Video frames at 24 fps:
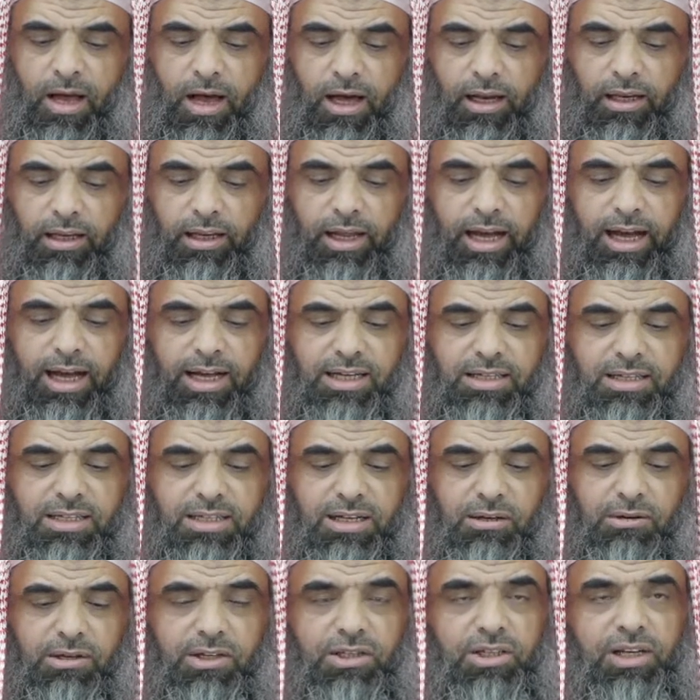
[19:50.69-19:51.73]
Allah
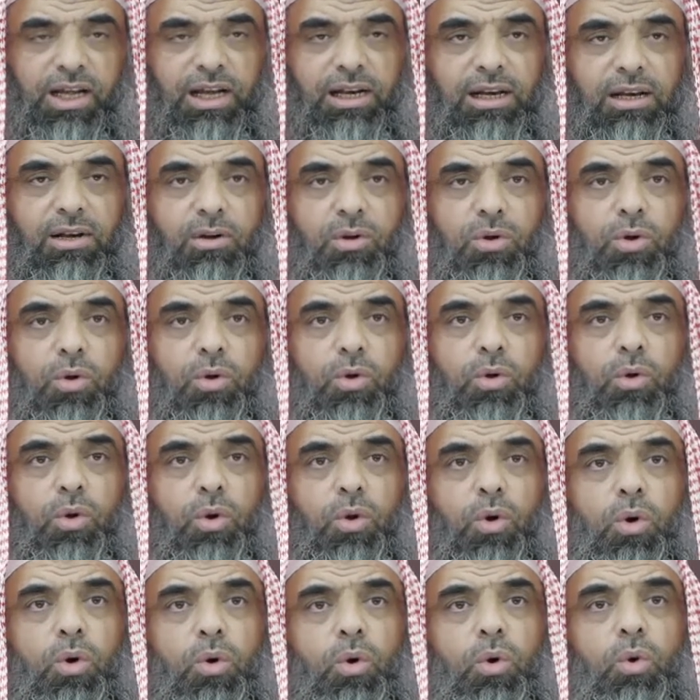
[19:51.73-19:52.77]
Azza wa Jal
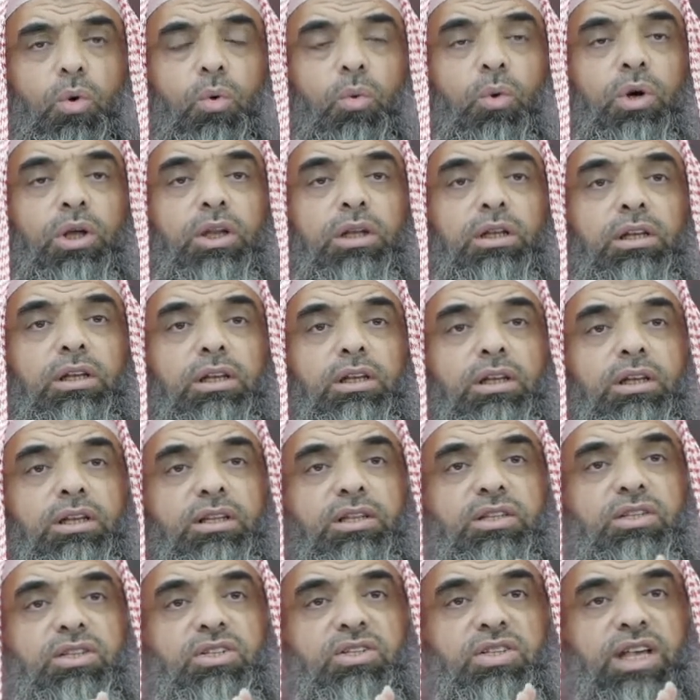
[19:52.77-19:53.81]
will
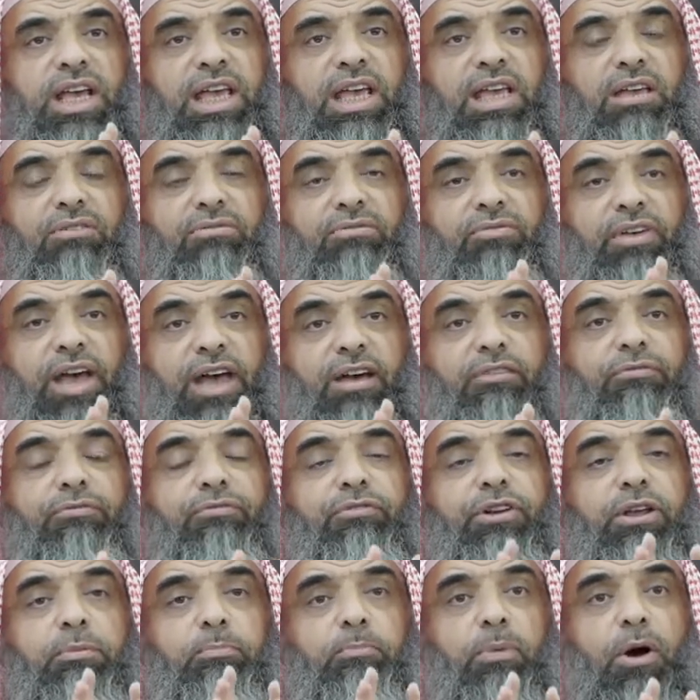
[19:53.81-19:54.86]
save
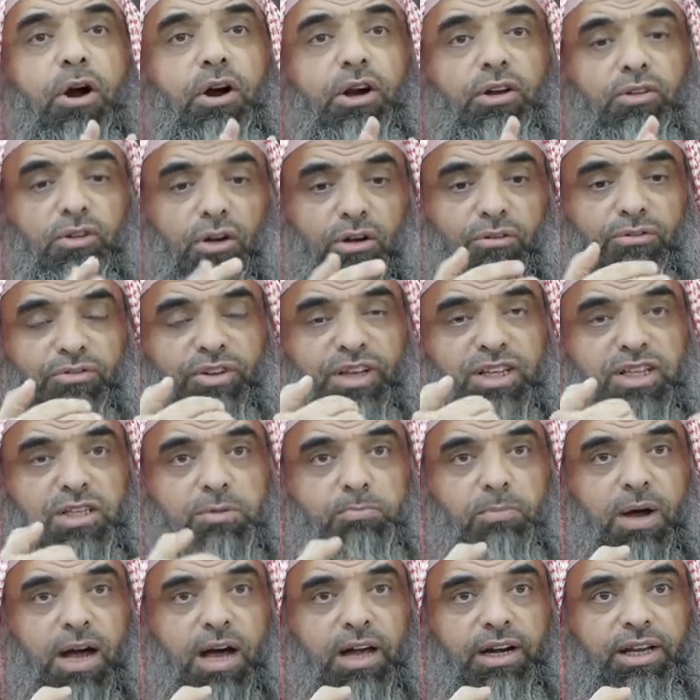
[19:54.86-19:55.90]
every part of his
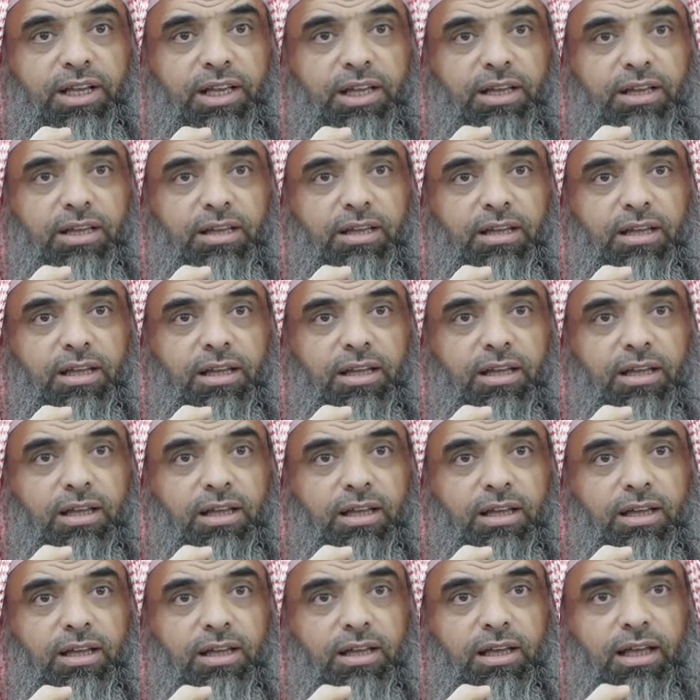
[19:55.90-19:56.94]
body
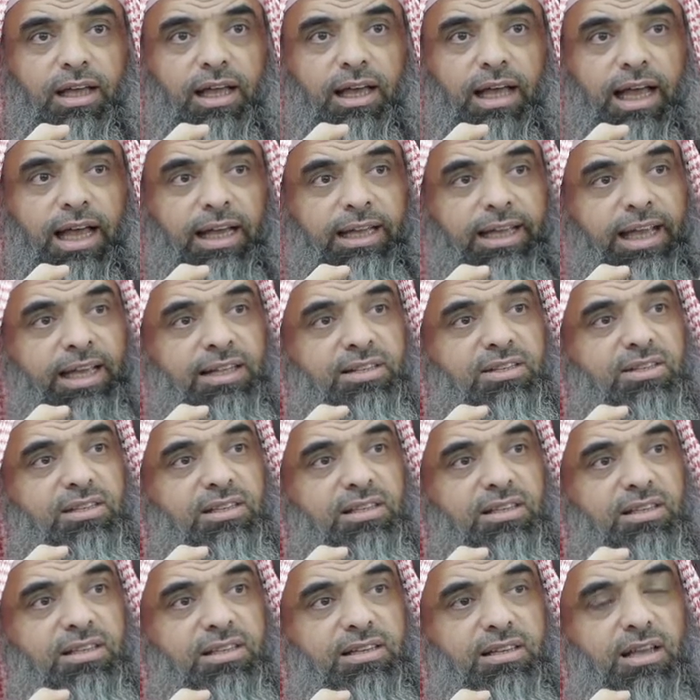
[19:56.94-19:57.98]

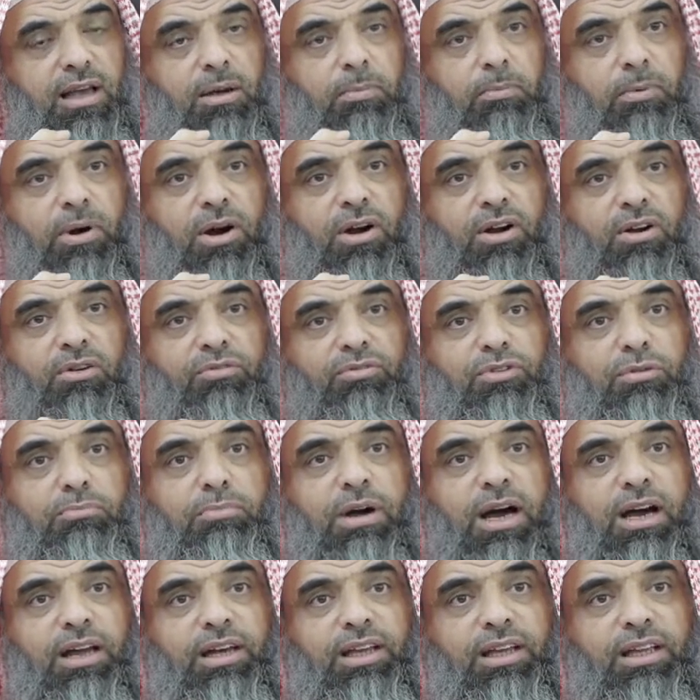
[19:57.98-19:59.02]
against a part of the
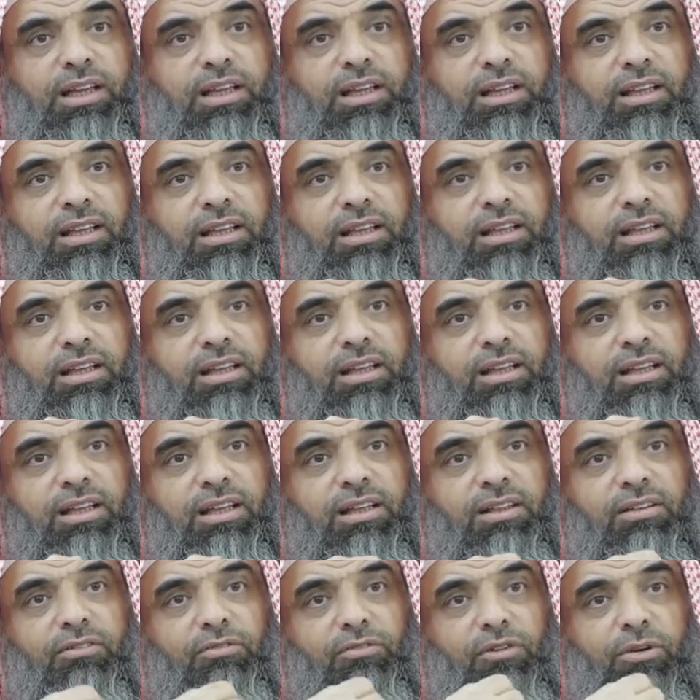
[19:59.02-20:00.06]
body
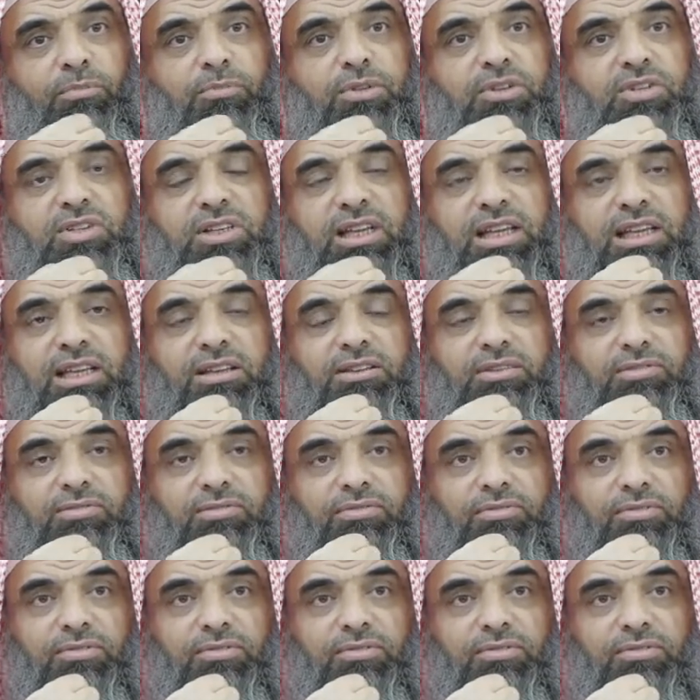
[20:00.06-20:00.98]
from the slave